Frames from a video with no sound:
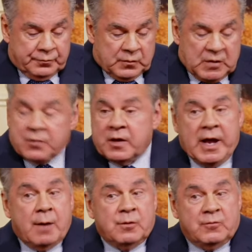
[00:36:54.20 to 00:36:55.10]
nothing
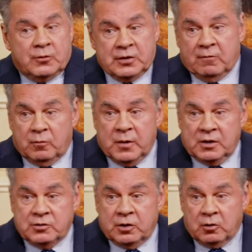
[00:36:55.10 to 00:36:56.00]
happened for several
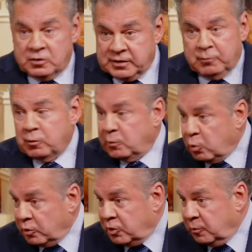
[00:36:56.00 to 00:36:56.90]
months, you know, because they would
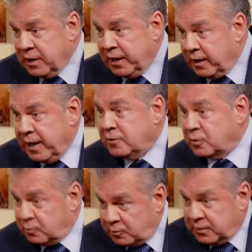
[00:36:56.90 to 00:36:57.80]
report to me. I didn't ask
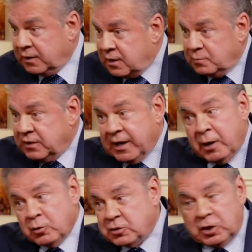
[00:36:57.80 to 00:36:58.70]
them to, but they'd come say, Hey,
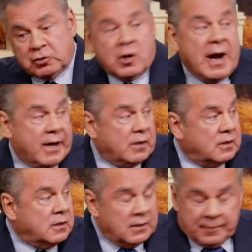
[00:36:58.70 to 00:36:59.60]
we're still trying.
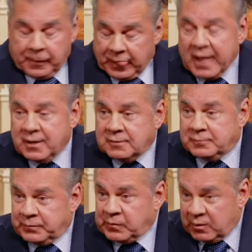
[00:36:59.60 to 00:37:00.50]

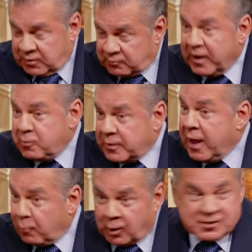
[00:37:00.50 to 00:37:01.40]
I said, Faith
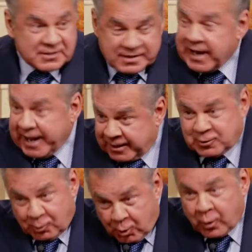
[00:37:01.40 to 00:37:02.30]
that works is dead,
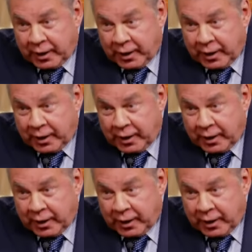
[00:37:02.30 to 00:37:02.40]
so go